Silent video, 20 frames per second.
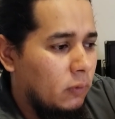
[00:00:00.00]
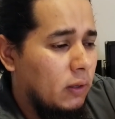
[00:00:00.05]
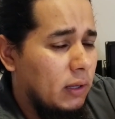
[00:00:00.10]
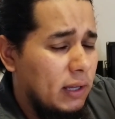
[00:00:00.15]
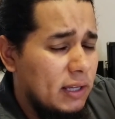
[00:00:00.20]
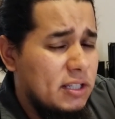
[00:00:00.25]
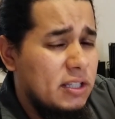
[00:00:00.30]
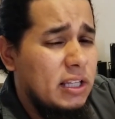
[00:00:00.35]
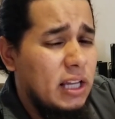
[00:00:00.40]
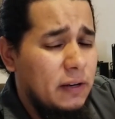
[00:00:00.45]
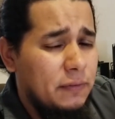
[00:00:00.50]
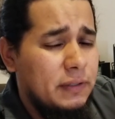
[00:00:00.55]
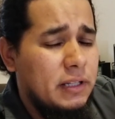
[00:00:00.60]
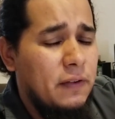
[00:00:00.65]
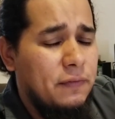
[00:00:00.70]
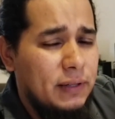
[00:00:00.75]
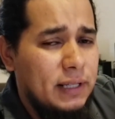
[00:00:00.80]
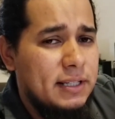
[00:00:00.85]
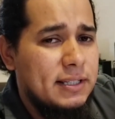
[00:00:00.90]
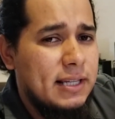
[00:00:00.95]
It's de
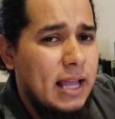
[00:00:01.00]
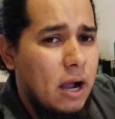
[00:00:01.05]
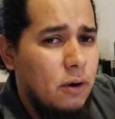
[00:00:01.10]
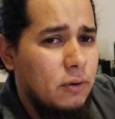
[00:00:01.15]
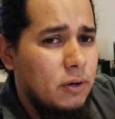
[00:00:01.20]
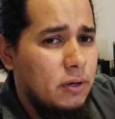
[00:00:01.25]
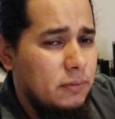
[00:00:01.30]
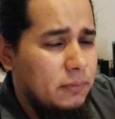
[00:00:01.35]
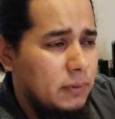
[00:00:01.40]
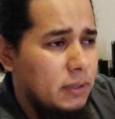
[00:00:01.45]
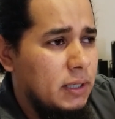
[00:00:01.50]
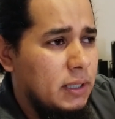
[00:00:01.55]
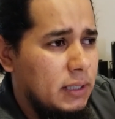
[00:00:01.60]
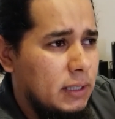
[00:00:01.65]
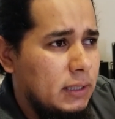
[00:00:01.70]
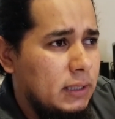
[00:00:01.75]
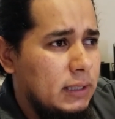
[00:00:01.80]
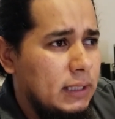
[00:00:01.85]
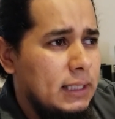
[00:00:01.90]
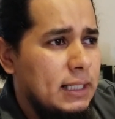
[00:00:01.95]
definitely sour.
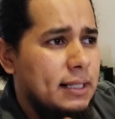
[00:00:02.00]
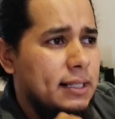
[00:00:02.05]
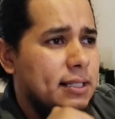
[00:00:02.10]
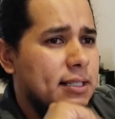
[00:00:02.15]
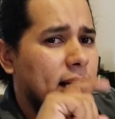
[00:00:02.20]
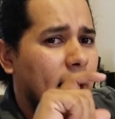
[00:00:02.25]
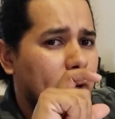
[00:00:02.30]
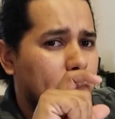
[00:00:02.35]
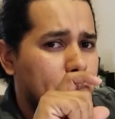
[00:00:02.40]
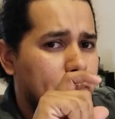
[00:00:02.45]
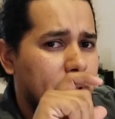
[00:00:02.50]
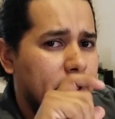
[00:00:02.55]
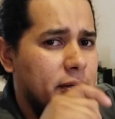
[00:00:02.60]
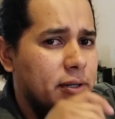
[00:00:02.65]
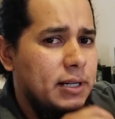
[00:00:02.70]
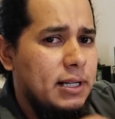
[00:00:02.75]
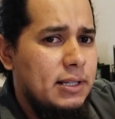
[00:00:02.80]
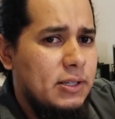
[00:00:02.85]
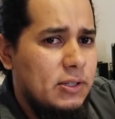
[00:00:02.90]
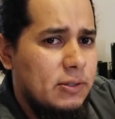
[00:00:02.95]
Slight
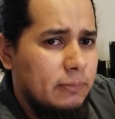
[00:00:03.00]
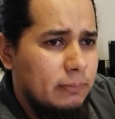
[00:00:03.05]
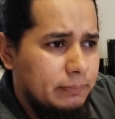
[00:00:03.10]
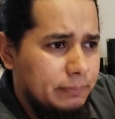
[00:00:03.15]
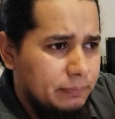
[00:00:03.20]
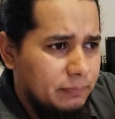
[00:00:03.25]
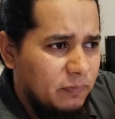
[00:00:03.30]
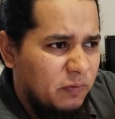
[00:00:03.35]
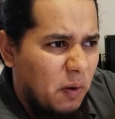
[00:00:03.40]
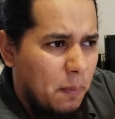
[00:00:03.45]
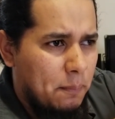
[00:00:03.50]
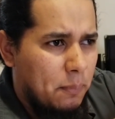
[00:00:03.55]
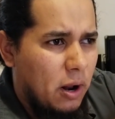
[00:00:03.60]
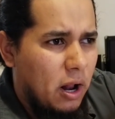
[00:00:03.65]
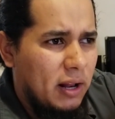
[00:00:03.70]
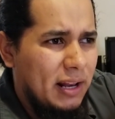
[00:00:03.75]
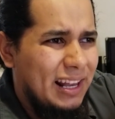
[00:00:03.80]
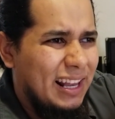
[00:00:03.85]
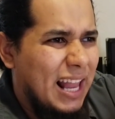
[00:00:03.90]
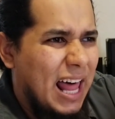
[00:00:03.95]
bitterness from
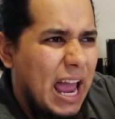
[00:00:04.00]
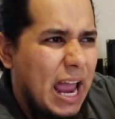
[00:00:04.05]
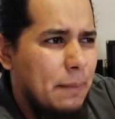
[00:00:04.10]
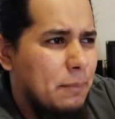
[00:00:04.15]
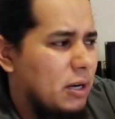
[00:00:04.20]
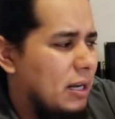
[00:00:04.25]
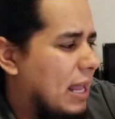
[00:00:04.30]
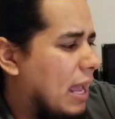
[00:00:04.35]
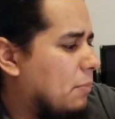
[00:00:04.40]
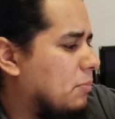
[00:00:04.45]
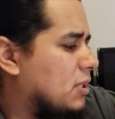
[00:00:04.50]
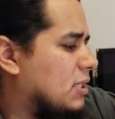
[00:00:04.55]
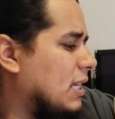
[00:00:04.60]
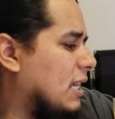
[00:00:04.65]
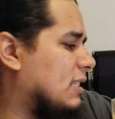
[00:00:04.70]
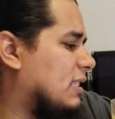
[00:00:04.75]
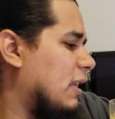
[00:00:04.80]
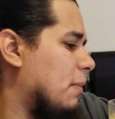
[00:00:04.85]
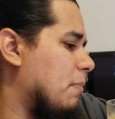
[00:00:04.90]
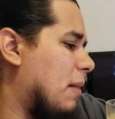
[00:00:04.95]
probably lime or lime
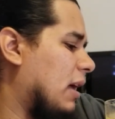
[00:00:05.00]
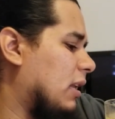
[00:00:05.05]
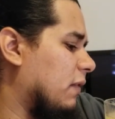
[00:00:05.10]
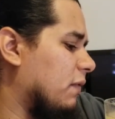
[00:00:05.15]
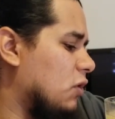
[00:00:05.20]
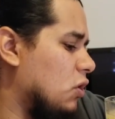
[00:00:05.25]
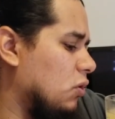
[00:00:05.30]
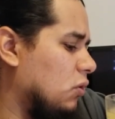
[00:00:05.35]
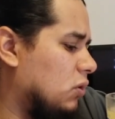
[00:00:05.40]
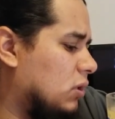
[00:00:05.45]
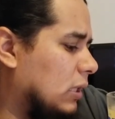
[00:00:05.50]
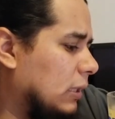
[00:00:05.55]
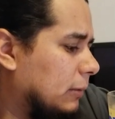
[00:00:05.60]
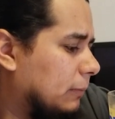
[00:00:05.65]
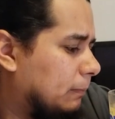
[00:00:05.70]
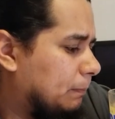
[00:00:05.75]
zest they might have used.